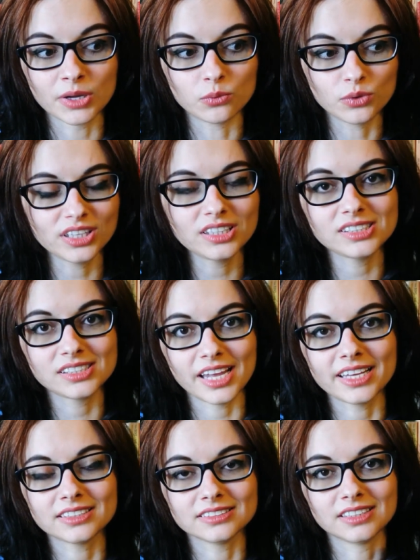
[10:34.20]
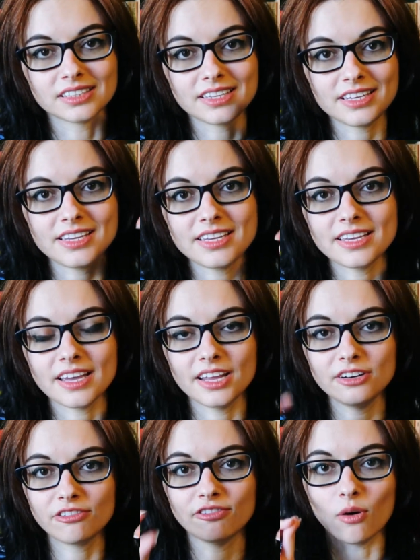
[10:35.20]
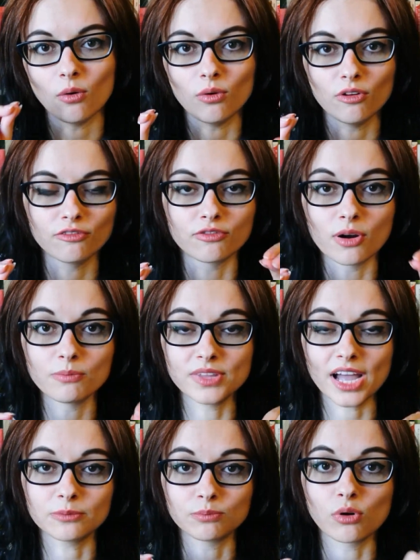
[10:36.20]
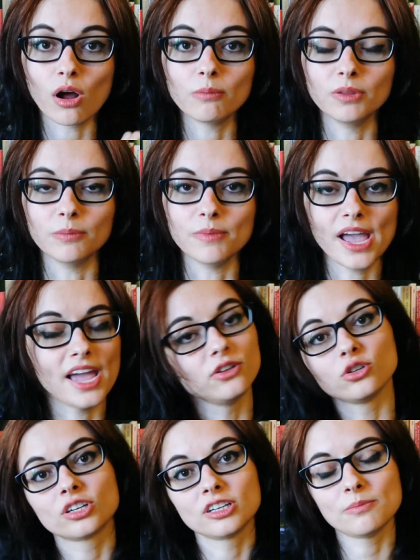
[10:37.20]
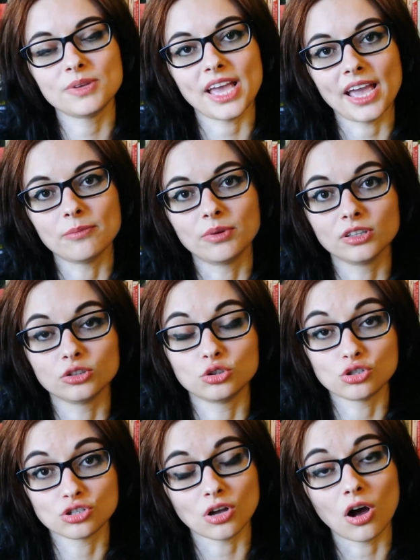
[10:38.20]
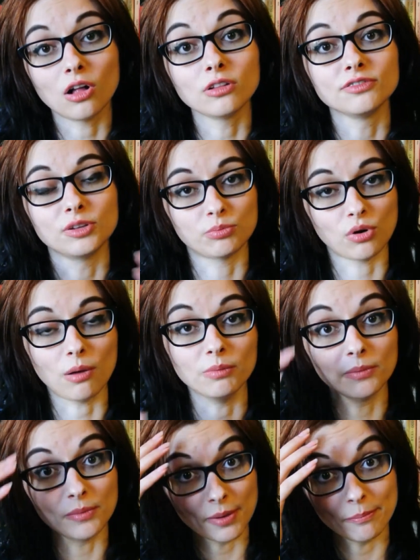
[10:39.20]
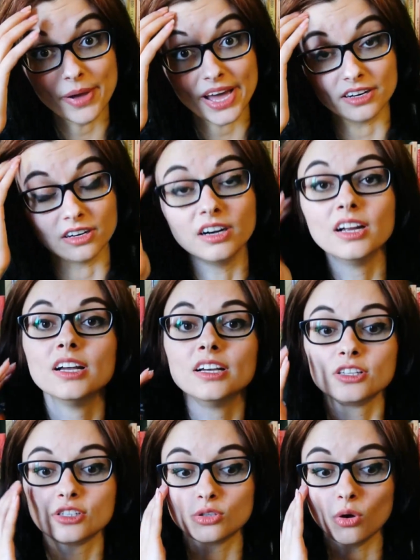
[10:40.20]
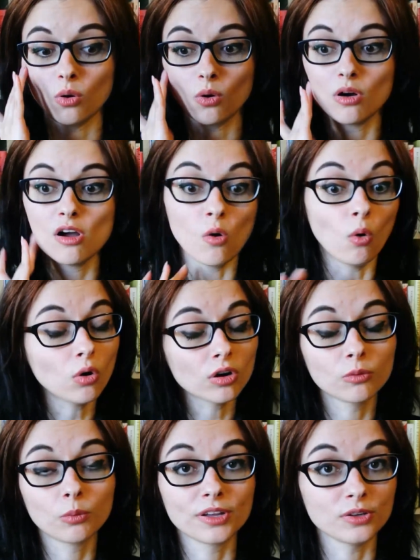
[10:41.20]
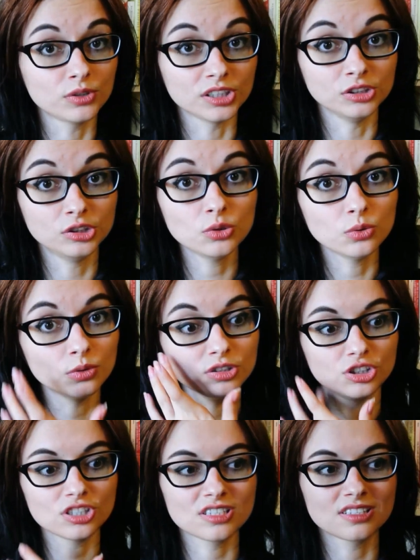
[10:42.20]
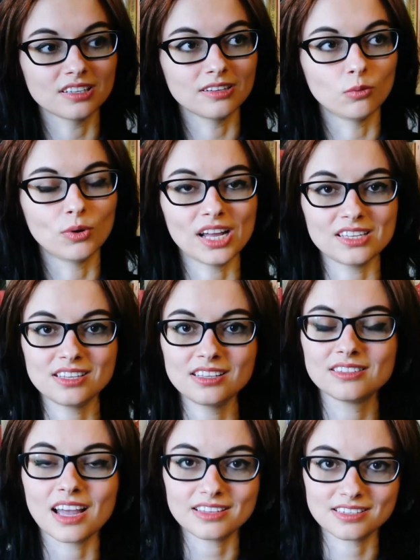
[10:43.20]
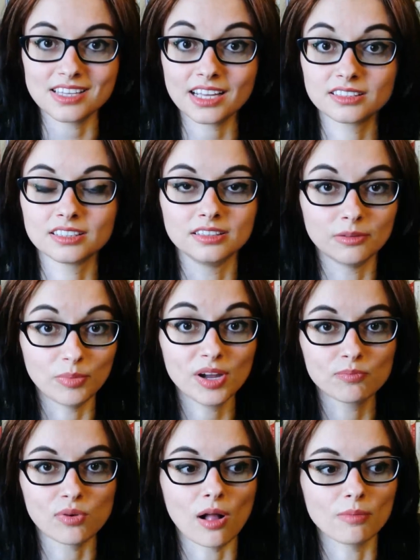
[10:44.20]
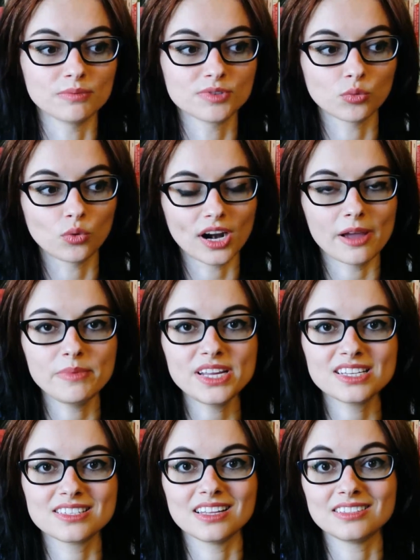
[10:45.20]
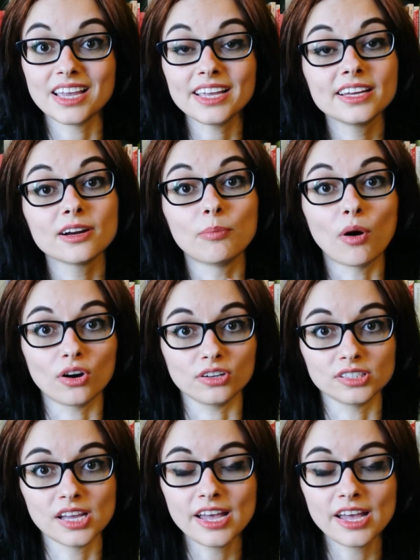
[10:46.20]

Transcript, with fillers: really take the key info from that problem and you're gonna be able to solve the problem better. So or what you can do, just when I say dissect the big problems, what I mean is that take it apart.